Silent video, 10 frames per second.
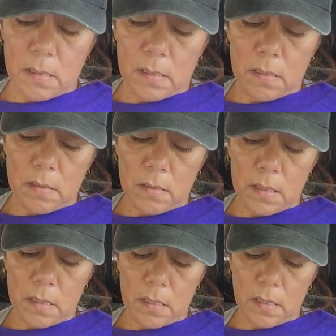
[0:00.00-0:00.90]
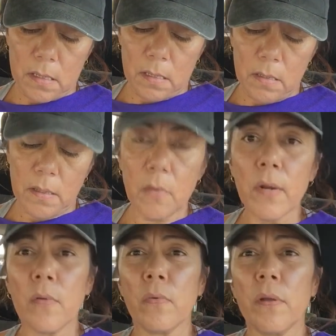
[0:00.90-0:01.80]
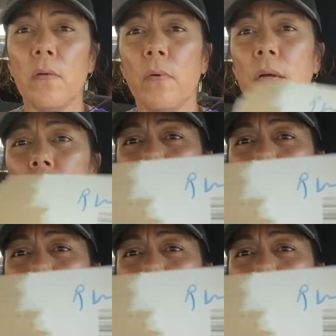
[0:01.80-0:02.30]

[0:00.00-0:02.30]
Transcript: Oh yeah. Wow, they write really well.